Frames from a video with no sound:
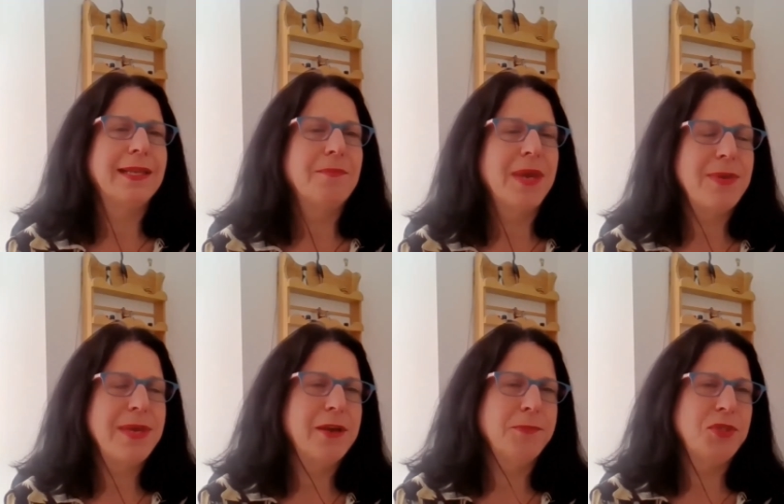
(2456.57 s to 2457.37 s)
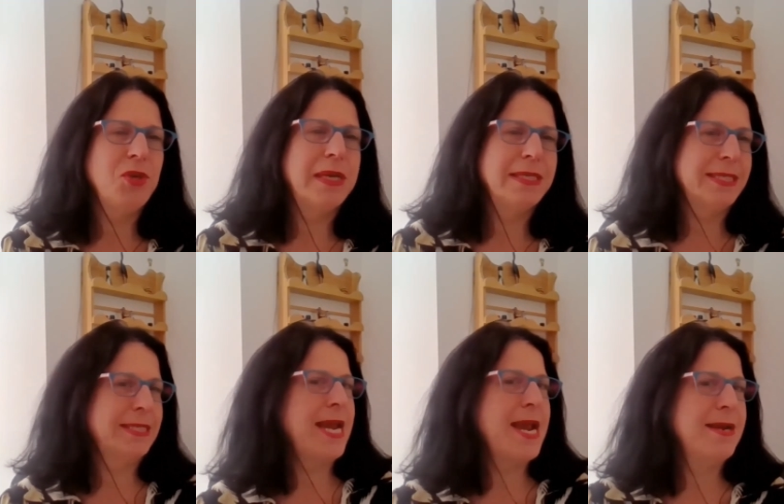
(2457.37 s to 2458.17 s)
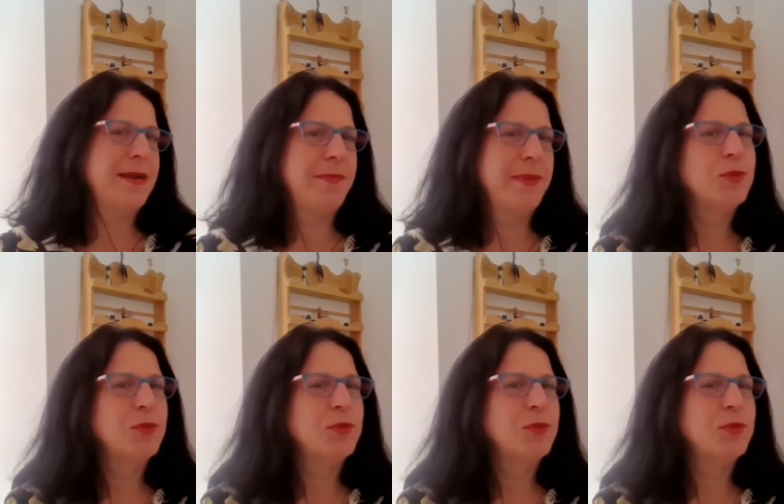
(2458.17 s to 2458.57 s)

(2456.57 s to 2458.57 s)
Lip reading: that maybe helps you understand it a bit?